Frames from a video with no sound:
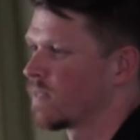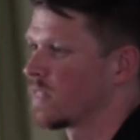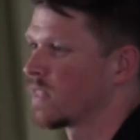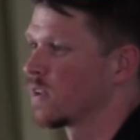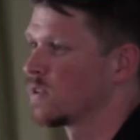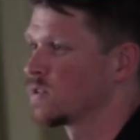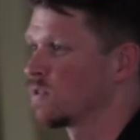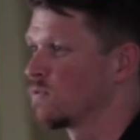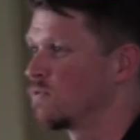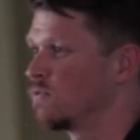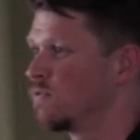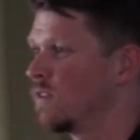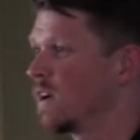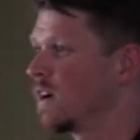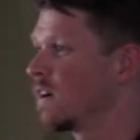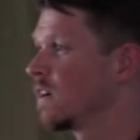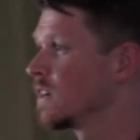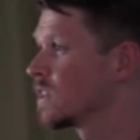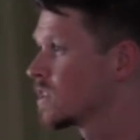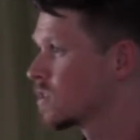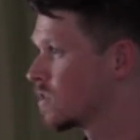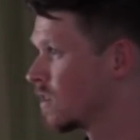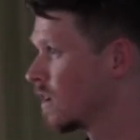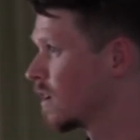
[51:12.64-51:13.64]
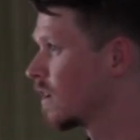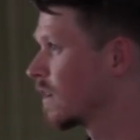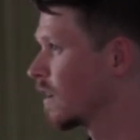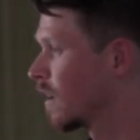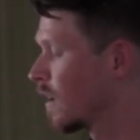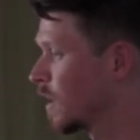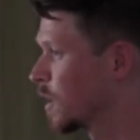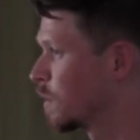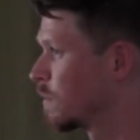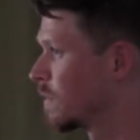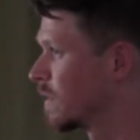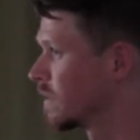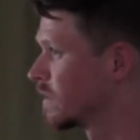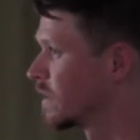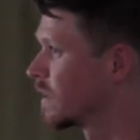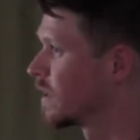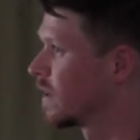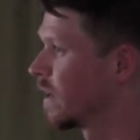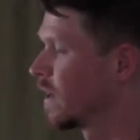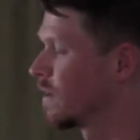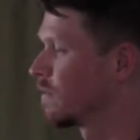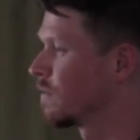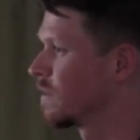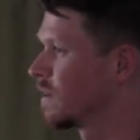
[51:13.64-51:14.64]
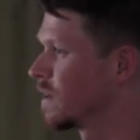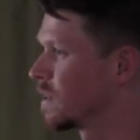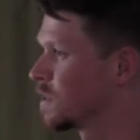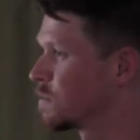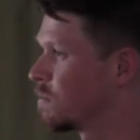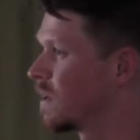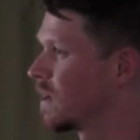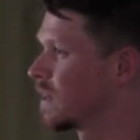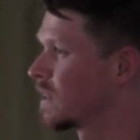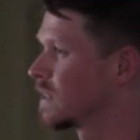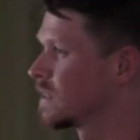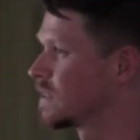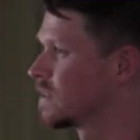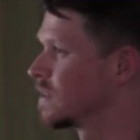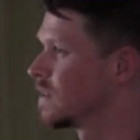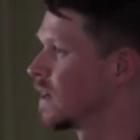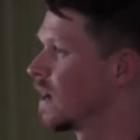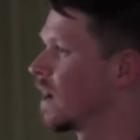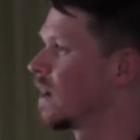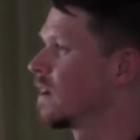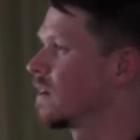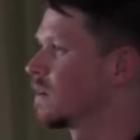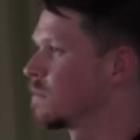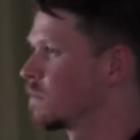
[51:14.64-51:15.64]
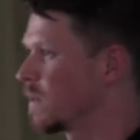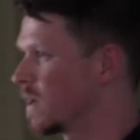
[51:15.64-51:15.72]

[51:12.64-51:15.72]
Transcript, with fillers: there's a very strong argument that an FES bike is not a